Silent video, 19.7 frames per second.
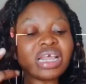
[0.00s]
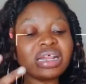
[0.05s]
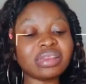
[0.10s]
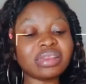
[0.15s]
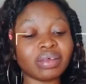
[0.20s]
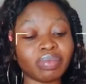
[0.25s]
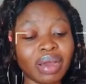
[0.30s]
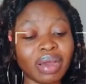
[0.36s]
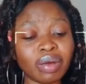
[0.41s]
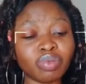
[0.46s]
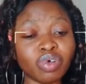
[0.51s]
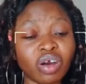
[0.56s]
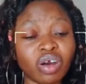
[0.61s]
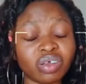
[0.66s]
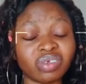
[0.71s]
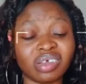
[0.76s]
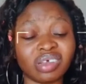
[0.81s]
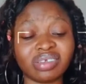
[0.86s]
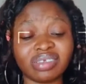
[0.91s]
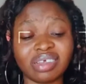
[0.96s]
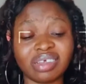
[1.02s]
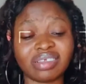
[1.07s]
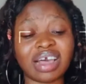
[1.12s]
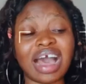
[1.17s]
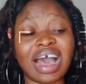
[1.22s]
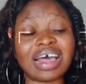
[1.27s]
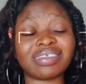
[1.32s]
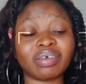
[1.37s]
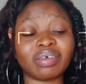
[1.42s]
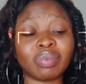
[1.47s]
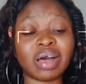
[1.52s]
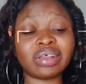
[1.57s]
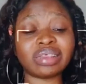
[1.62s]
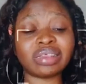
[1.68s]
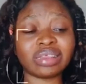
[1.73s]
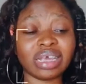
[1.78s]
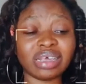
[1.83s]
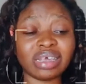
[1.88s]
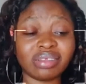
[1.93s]
the bible also says that as a man
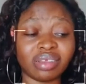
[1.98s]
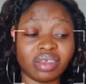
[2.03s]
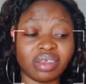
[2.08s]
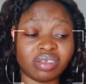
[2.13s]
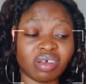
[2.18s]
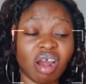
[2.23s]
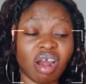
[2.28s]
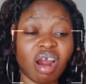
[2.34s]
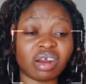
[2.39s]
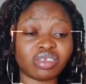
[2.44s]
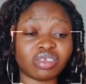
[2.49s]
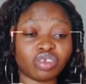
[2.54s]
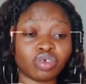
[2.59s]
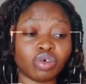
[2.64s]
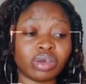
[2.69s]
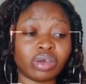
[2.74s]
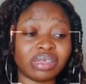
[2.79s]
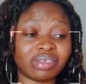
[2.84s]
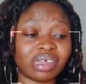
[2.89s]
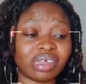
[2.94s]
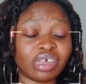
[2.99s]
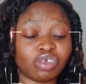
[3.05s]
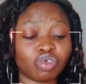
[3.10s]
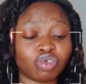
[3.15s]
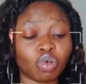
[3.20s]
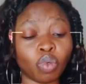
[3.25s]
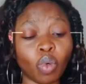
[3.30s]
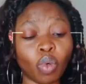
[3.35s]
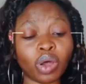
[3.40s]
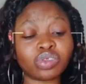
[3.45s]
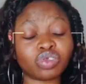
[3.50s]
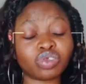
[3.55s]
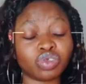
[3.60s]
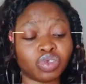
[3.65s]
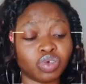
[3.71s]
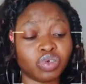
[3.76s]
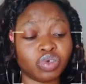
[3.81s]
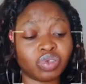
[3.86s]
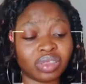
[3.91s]
thinks in his heart so it is so what
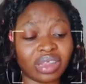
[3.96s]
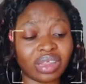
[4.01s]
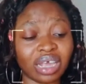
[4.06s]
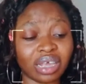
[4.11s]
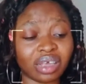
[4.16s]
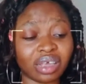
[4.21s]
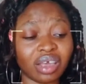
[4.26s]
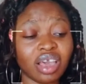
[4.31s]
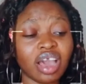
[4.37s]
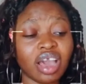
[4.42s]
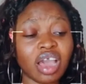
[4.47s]
do you think